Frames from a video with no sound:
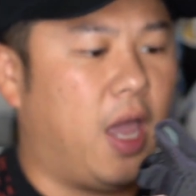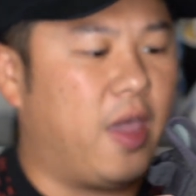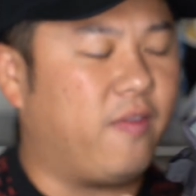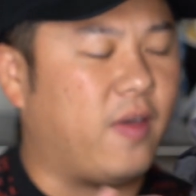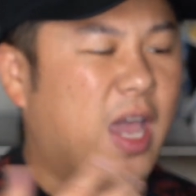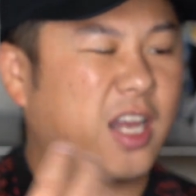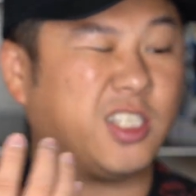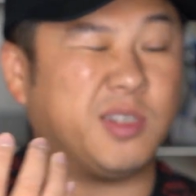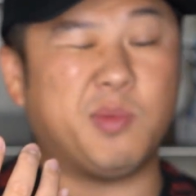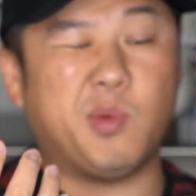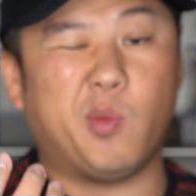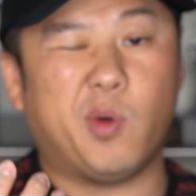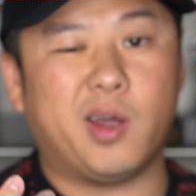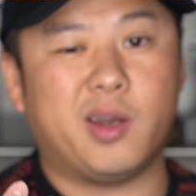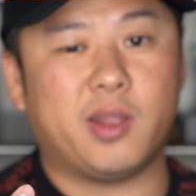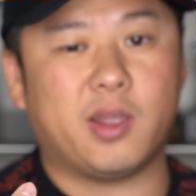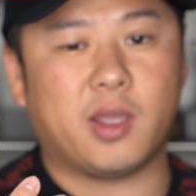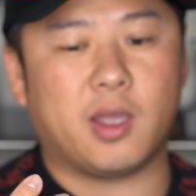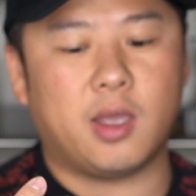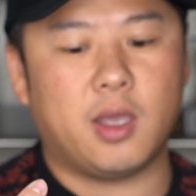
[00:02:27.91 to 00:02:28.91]
I've actually been
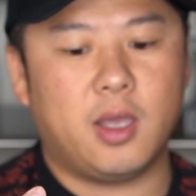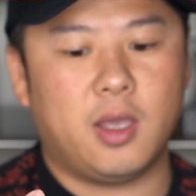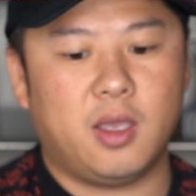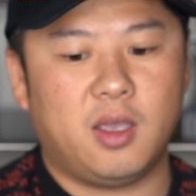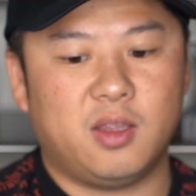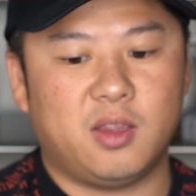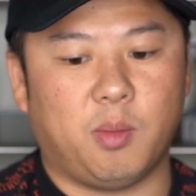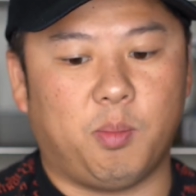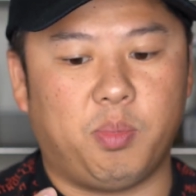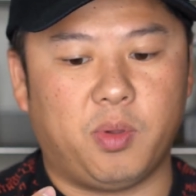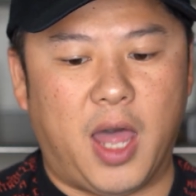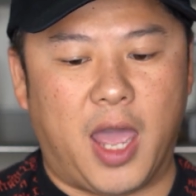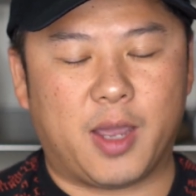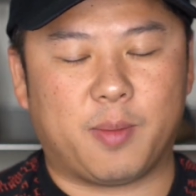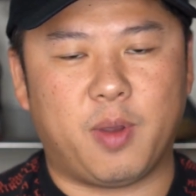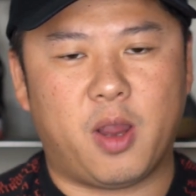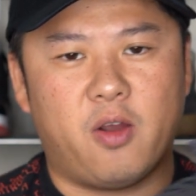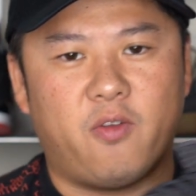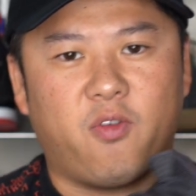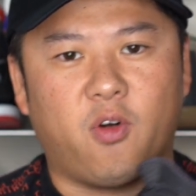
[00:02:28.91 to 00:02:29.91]
wanting the
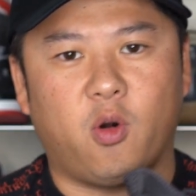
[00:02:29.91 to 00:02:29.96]
black pair